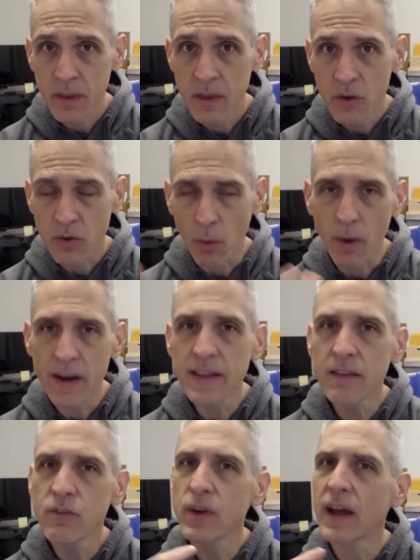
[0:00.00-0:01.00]
So I wanted to
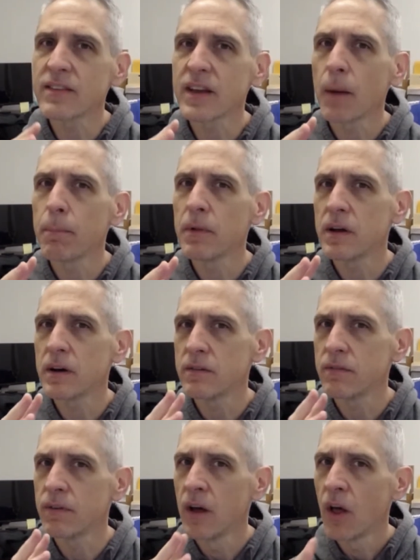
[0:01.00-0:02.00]
give you guys a couple
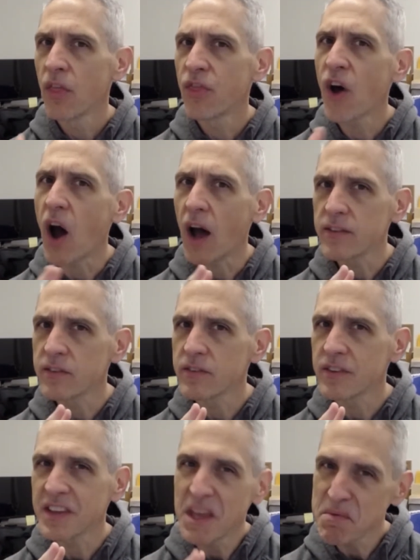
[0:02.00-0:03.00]
of thoughts
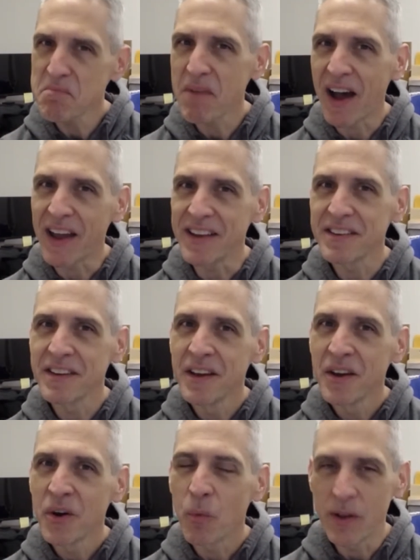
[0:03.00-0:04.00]
to keep in mind
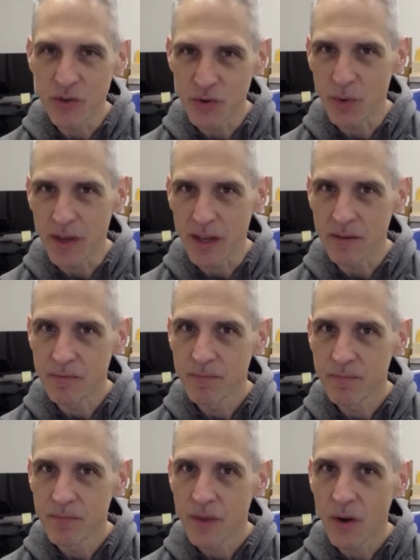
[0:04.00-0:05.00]
when you're doing it.
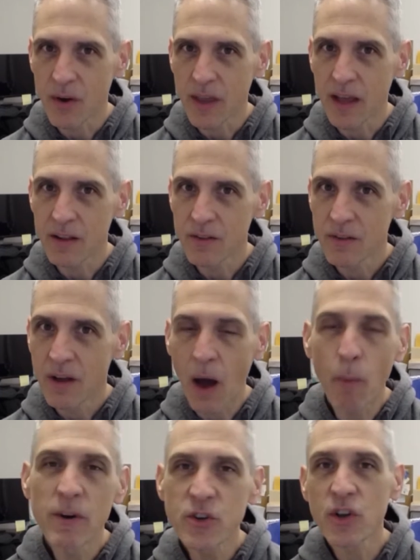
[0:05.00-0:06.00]
Okay, I
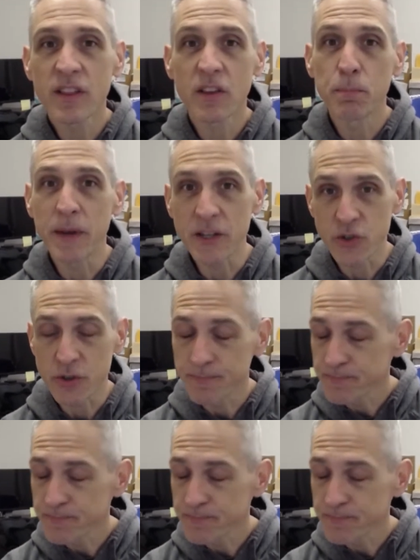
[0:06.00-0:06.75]
want you to look at this picture.